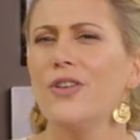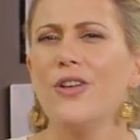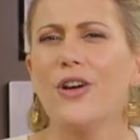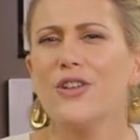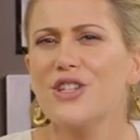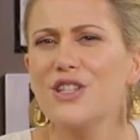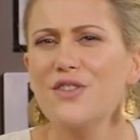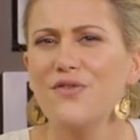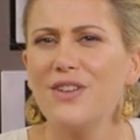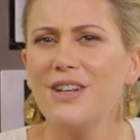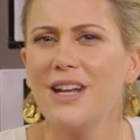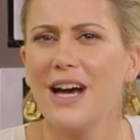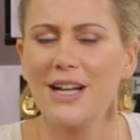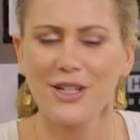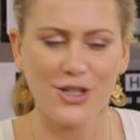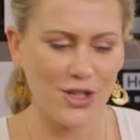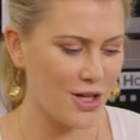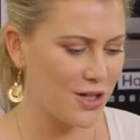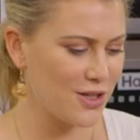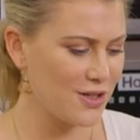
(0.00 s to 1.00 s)
not just for
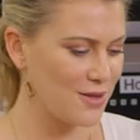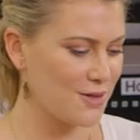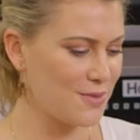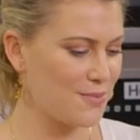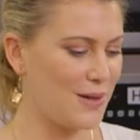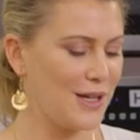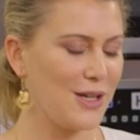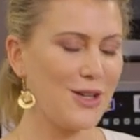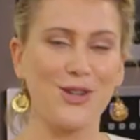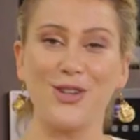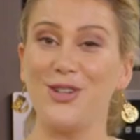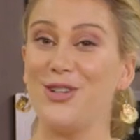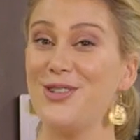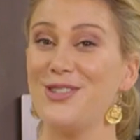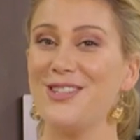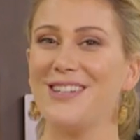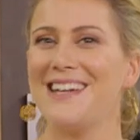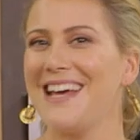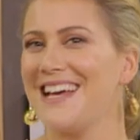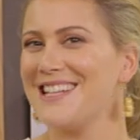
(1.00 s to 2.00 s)
nachos, but you could
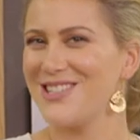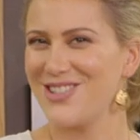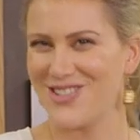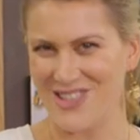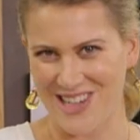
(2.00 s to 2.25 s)
use it as a